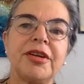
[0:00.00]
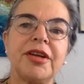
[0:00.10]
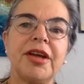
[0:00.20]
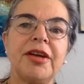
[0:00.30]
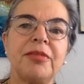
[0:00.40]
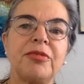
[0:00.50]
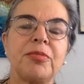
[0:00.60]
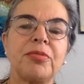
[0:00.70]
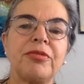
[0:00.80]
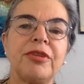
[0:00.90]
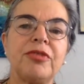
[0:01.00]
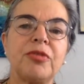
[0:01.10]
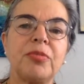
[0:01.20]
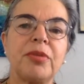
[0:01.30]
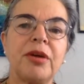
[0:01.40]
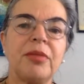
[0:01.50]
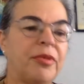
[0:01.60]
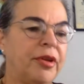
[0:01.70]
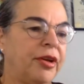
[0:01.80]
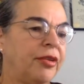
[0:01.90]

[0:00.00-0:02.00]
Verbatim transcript: And again, it was a procedural problem.